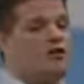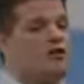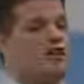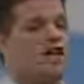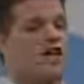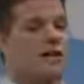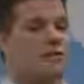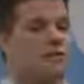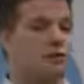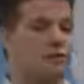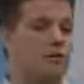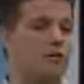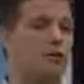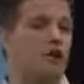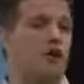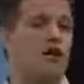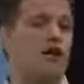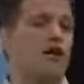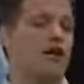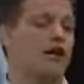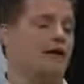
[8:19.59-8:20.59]
You keep the
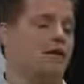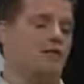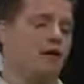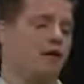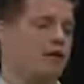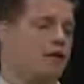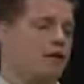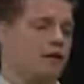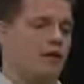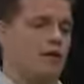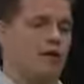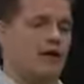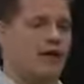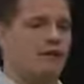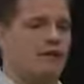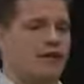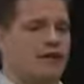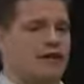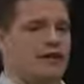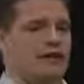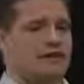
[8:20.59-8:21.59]
book, and blah, blah, you know,
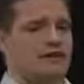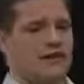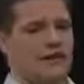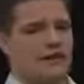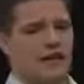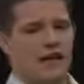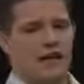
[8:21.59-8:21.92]
whatever it is.